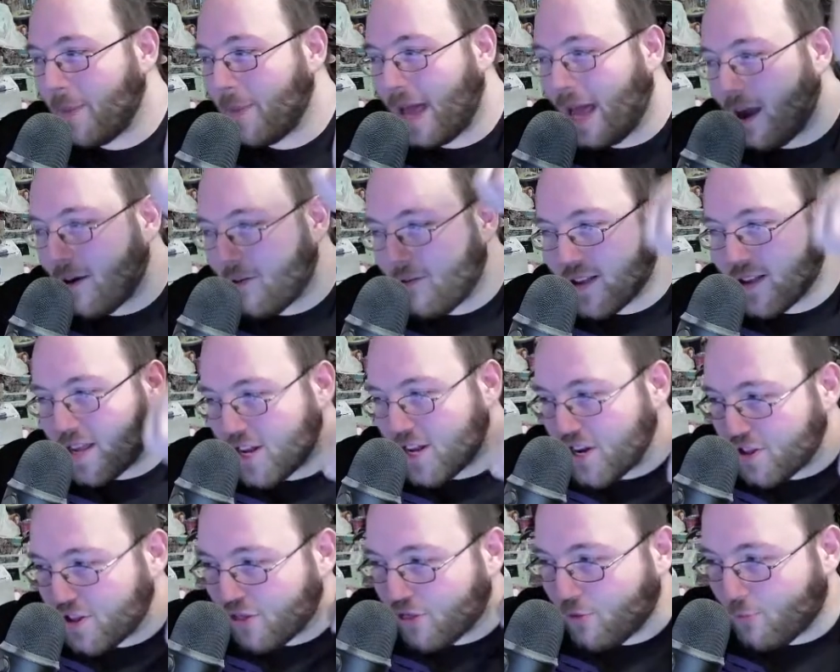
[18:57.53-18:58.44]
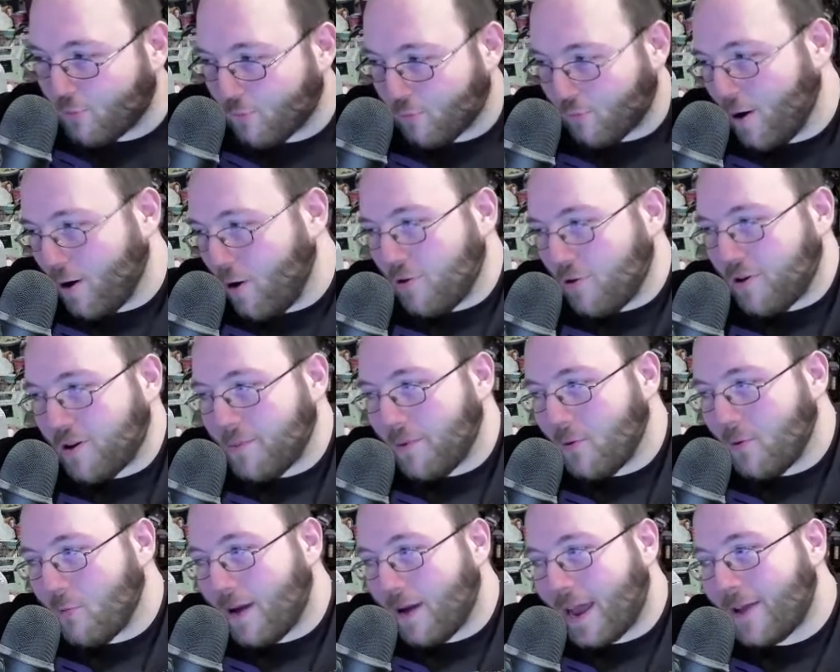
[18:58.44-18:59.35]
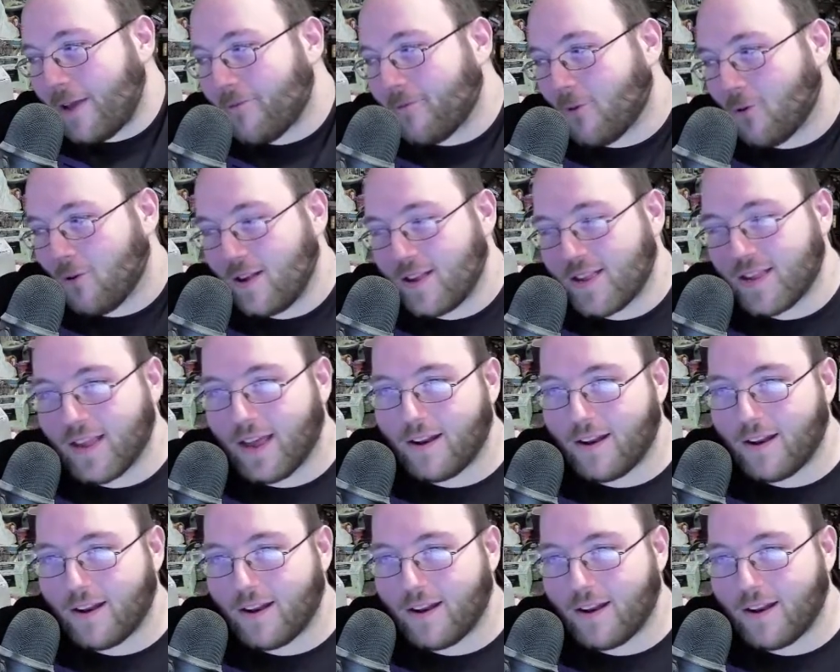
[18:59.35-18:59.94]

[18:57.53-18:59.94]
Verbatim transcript: powers and just throwing them away for a set